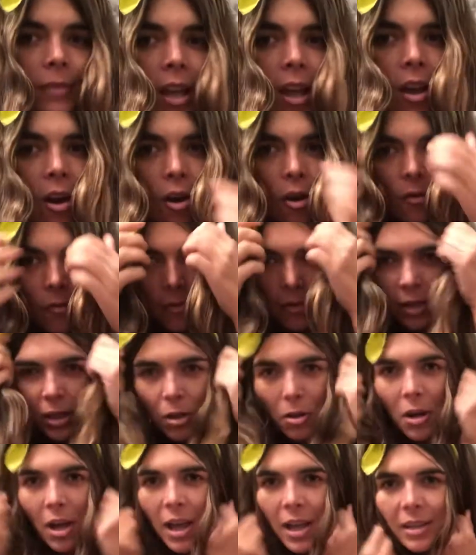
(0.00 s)
Hopefully
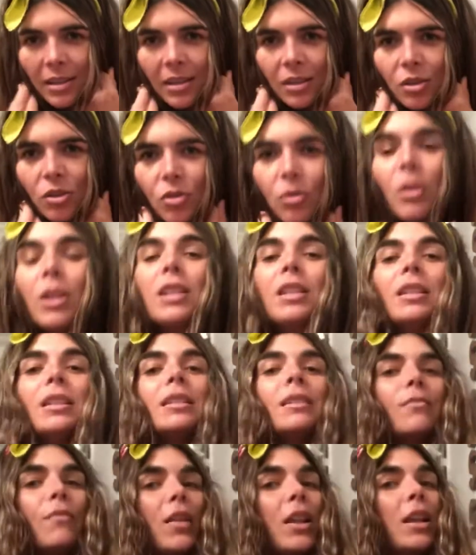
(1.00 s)
you guys enjoyed
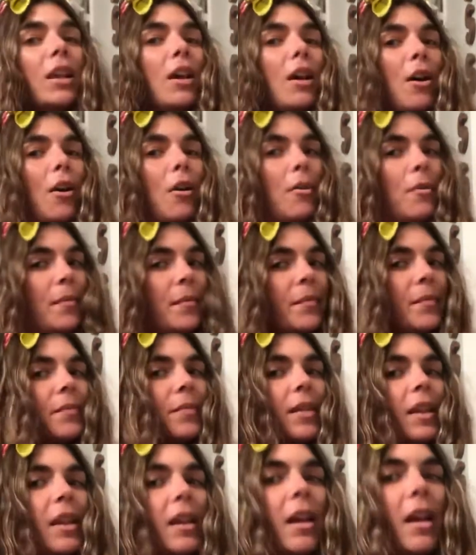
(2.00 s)
this video.
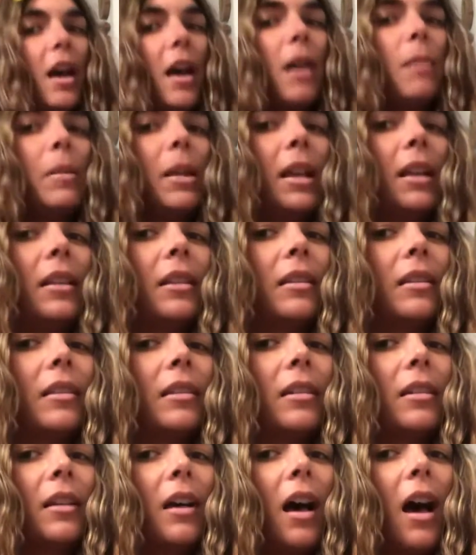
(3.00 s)
I mean,
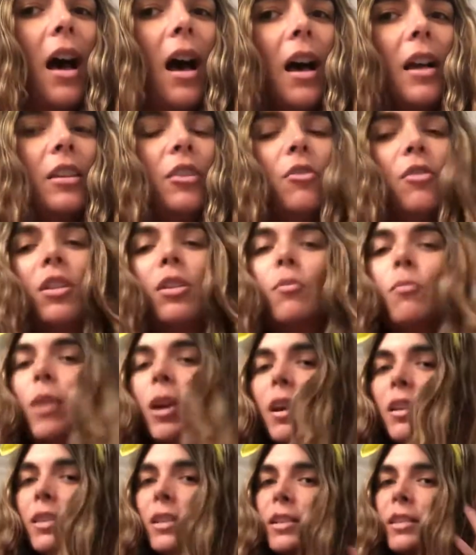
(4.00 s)
you can
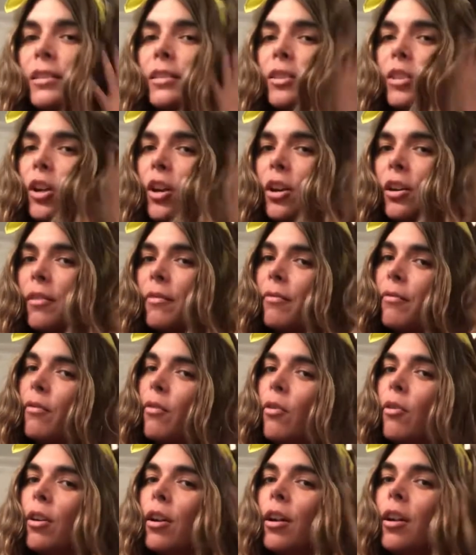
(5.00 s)
wear this look
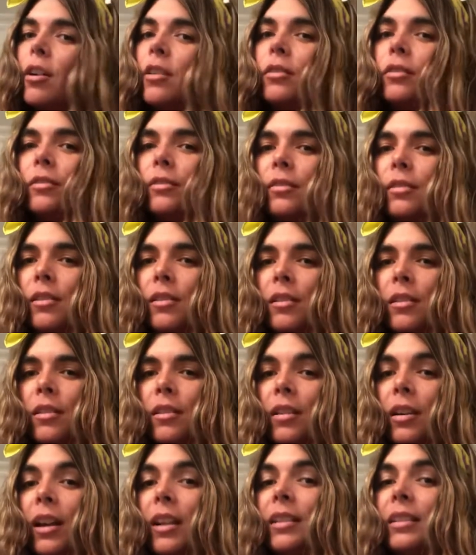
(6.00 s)
for
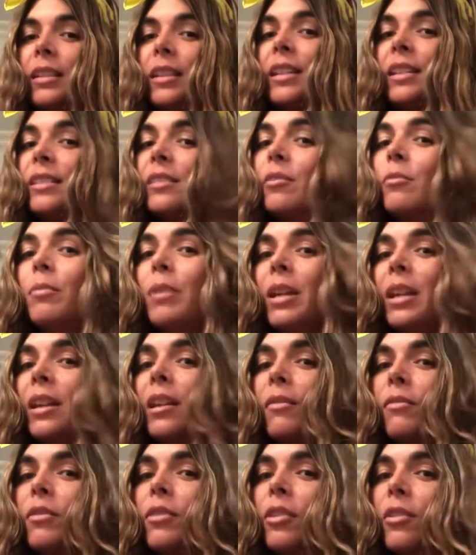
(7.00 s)
at least a week
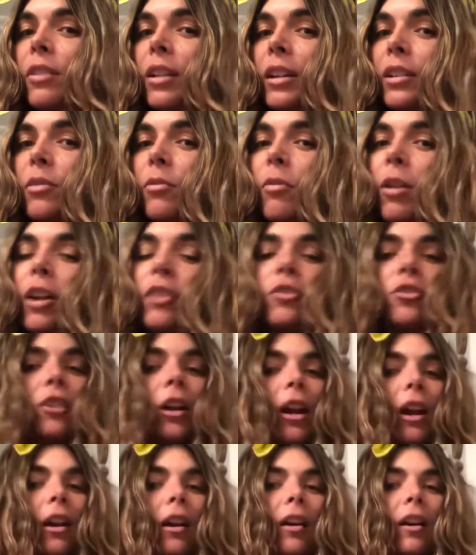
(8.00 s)
if you don't like to wash your
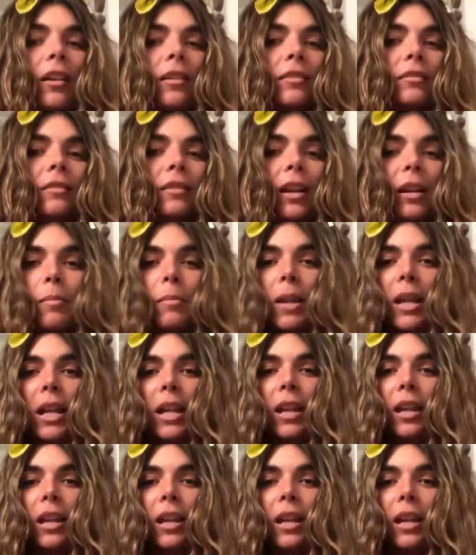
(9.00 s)
hair like me.